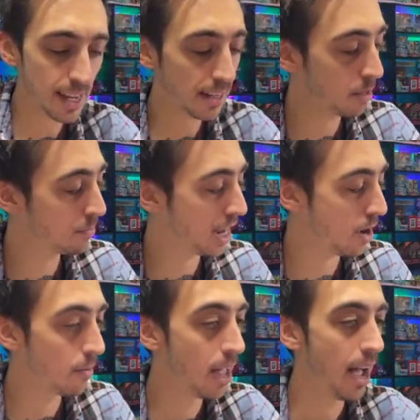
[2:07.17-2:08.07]
set comes
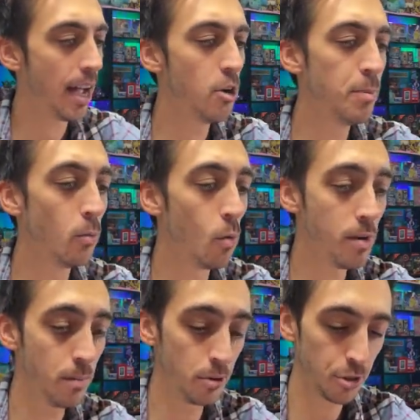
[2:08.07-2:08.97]
out, I open
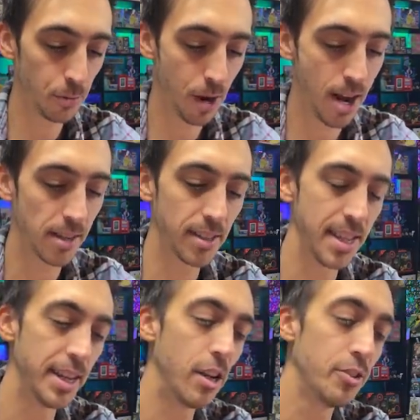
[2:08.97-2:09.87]
one booster box
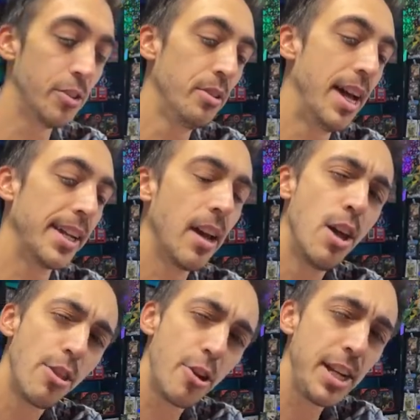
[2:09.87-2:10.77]
and then I'll do like
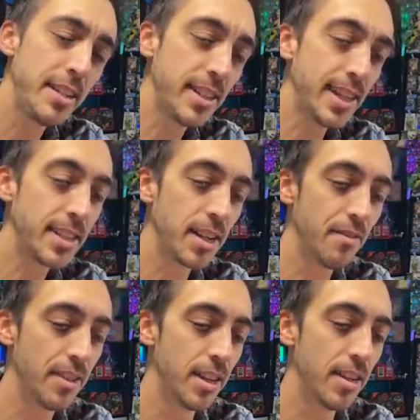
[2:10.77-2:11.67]
36
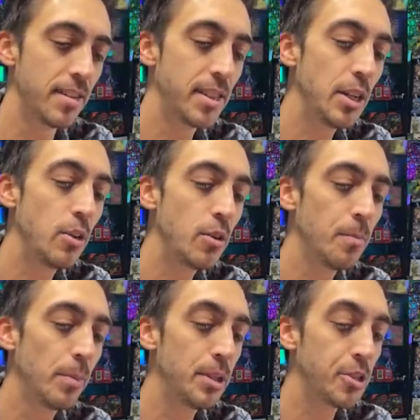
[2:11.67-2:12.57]
of the
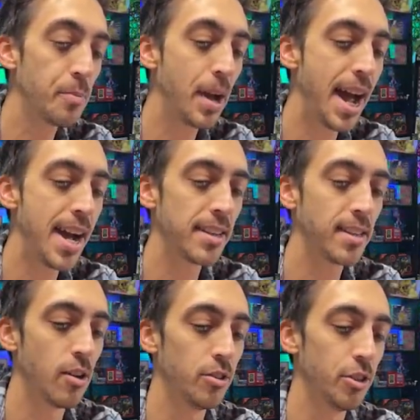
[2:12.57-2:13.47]
single blister
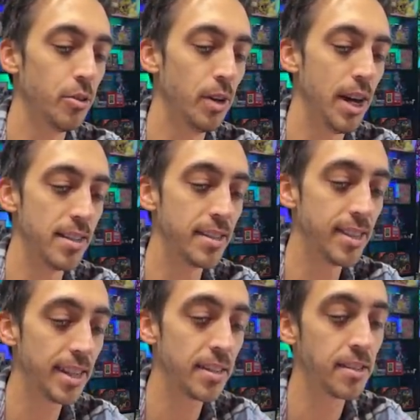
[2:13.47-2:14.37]
packs. I'll do
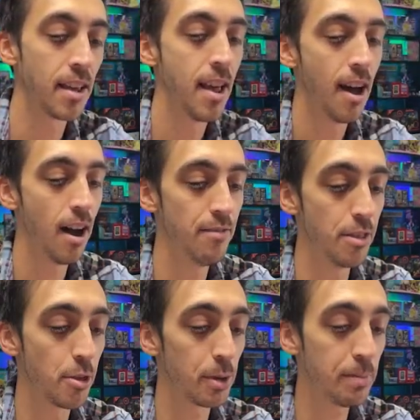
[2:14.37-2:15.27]
six of
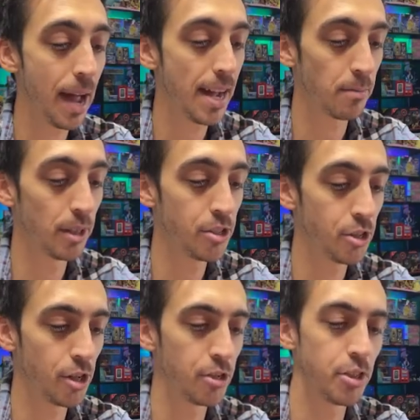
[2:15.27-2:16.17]
the three pack
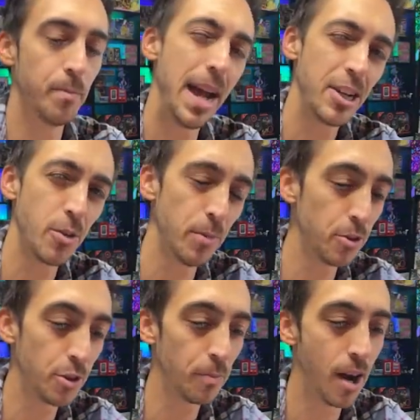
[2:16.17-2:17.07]
blisters to match a
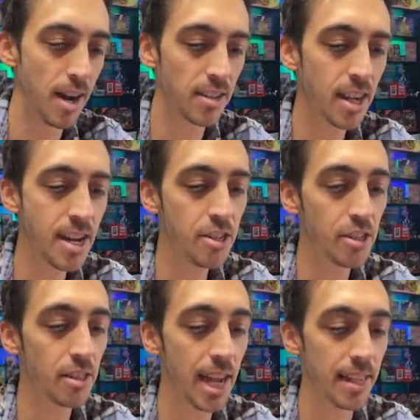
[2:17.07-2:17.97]
booster box, kind of just